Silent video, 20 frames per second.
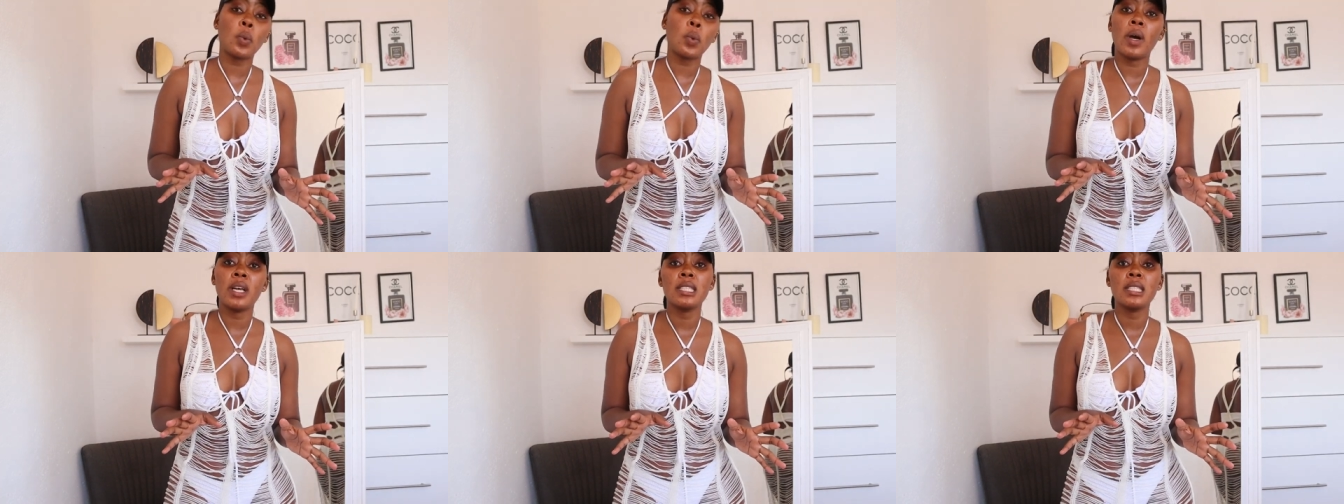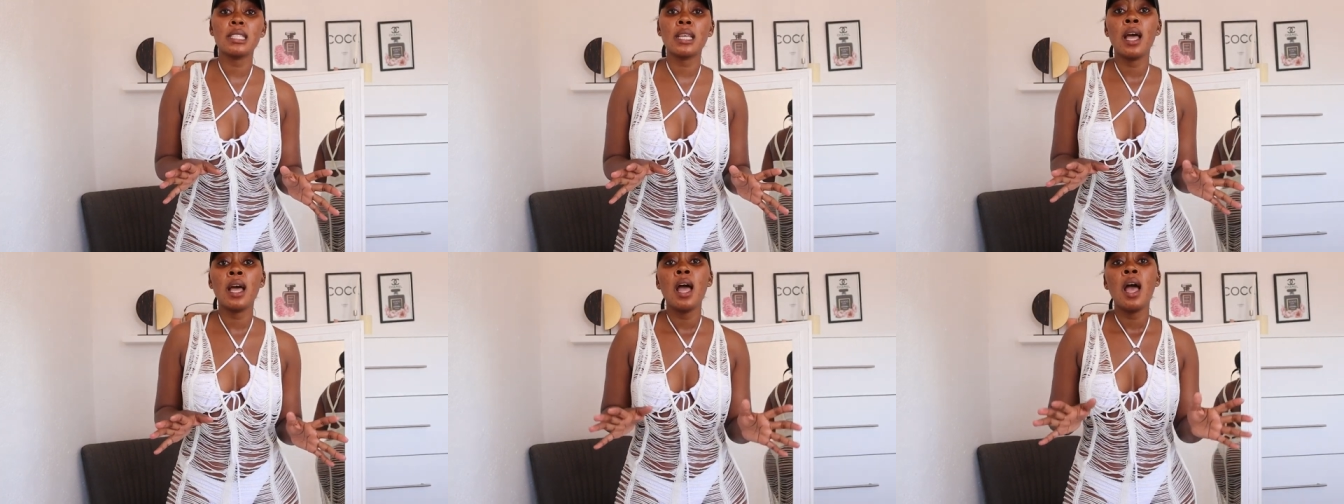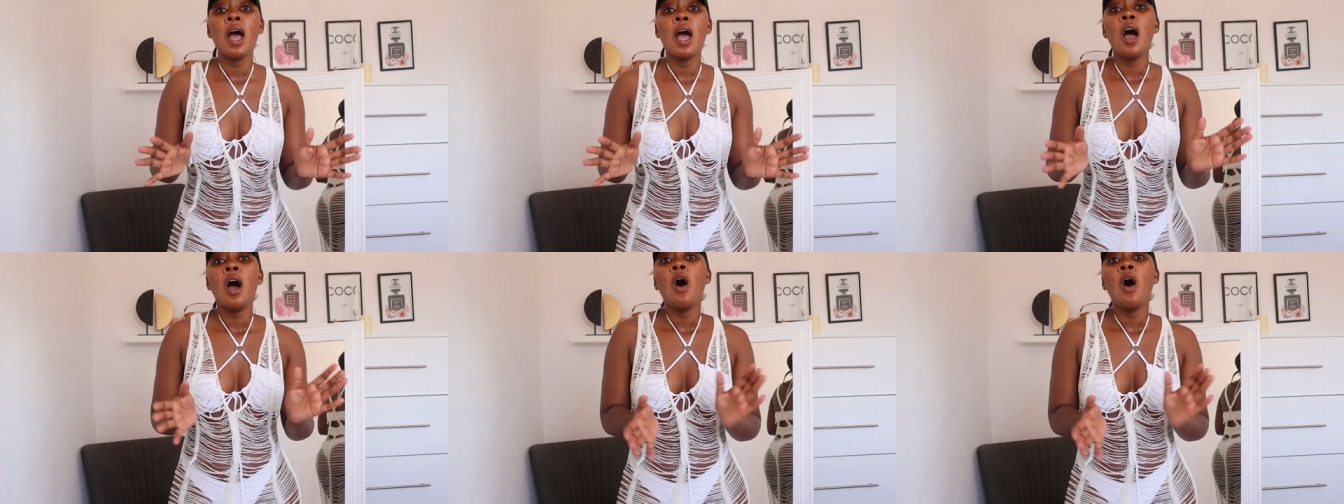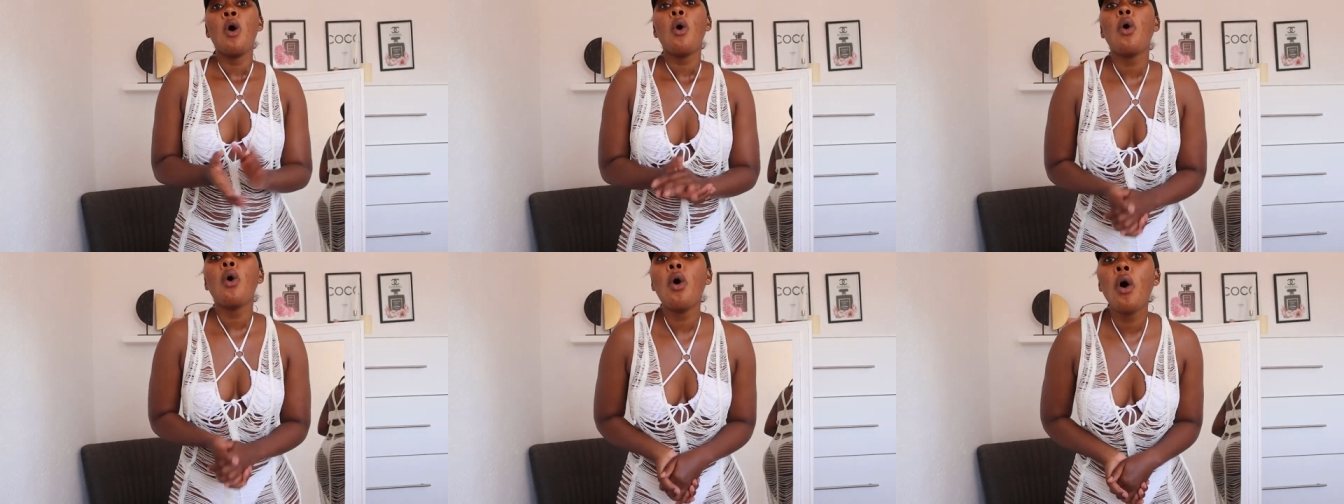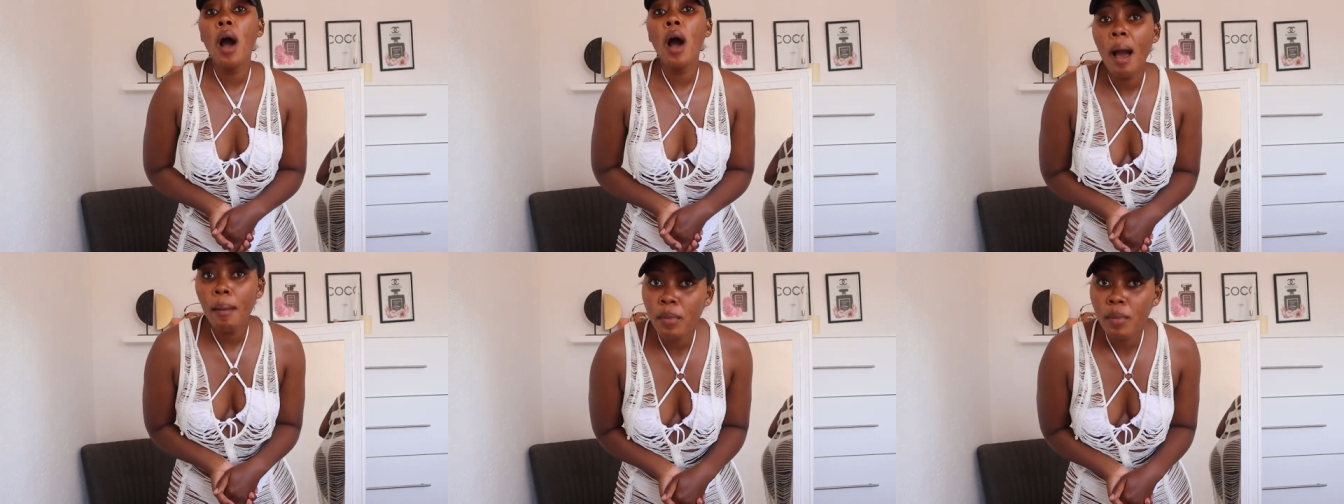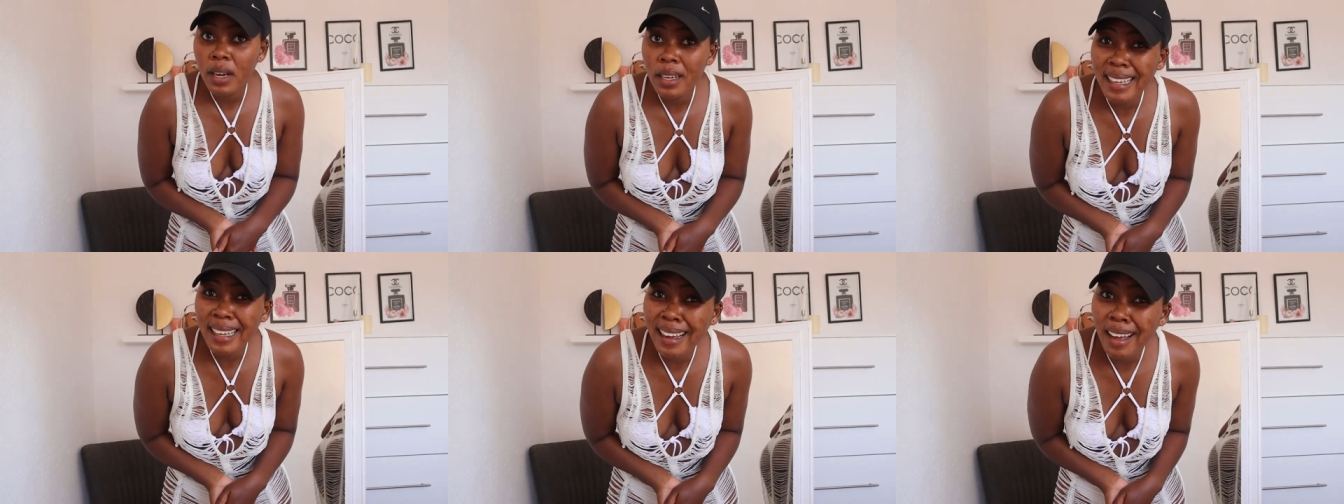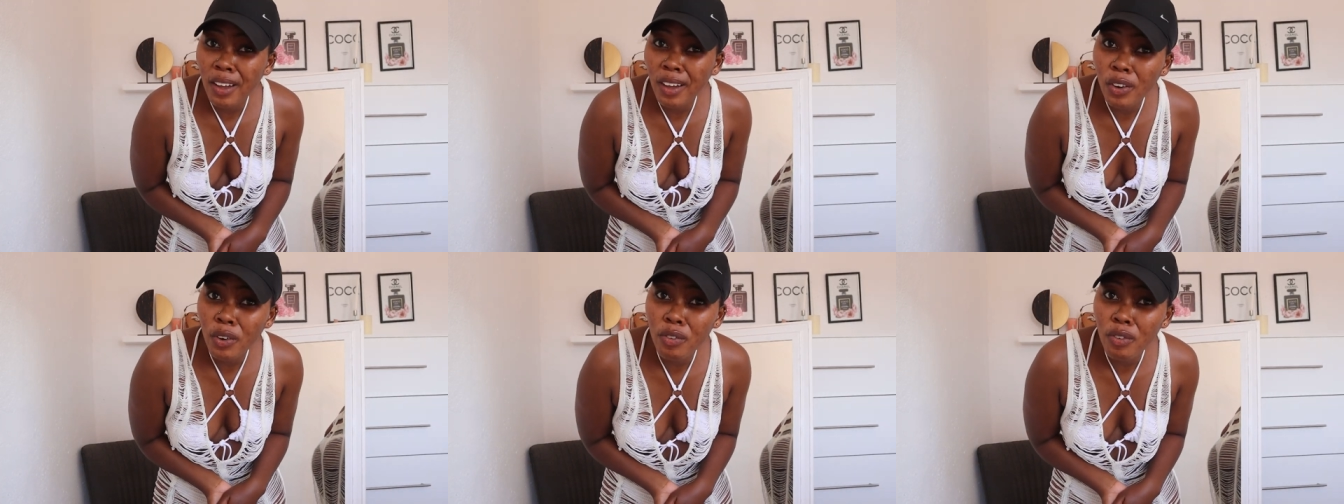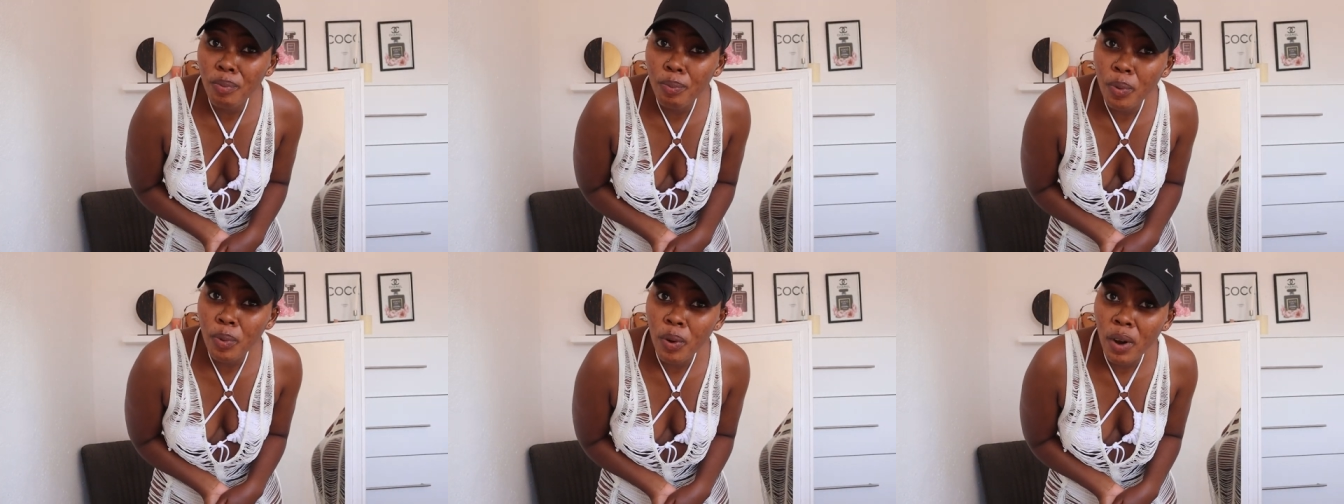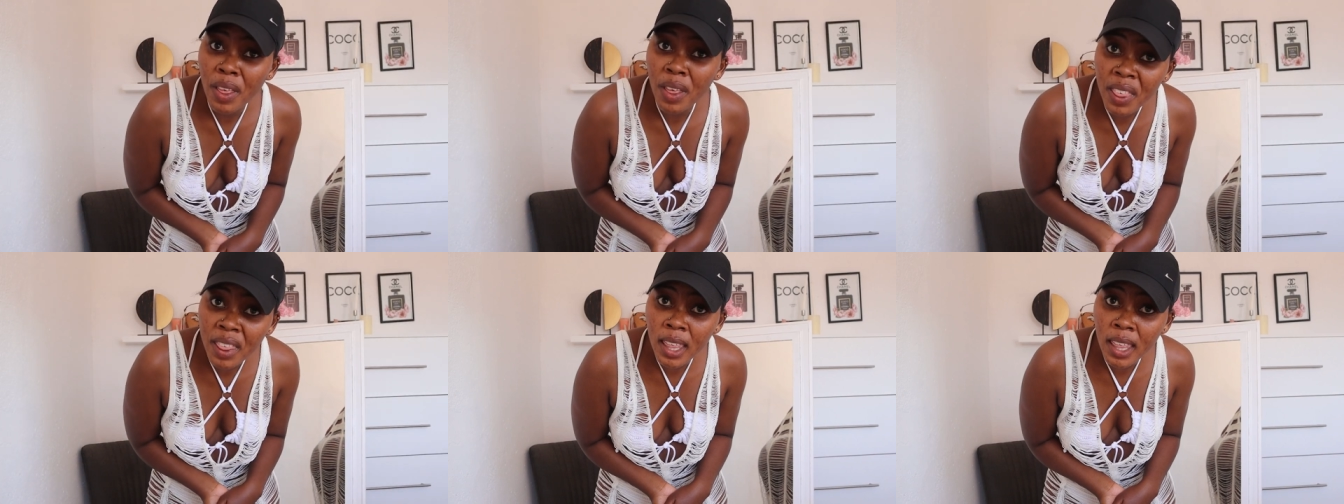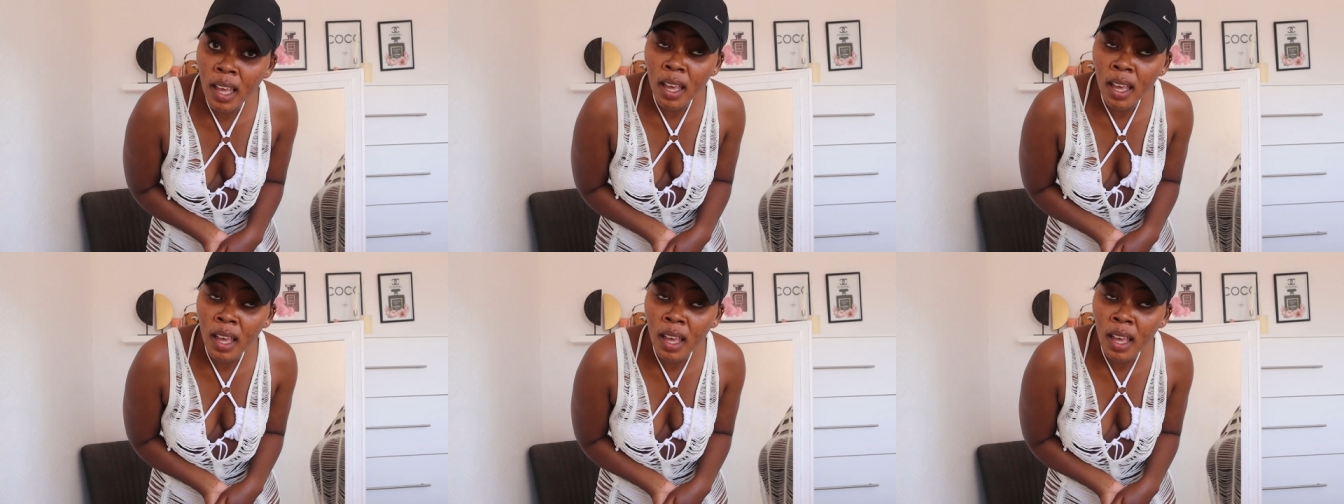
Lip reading: ones. Oh, I'm running out of breath.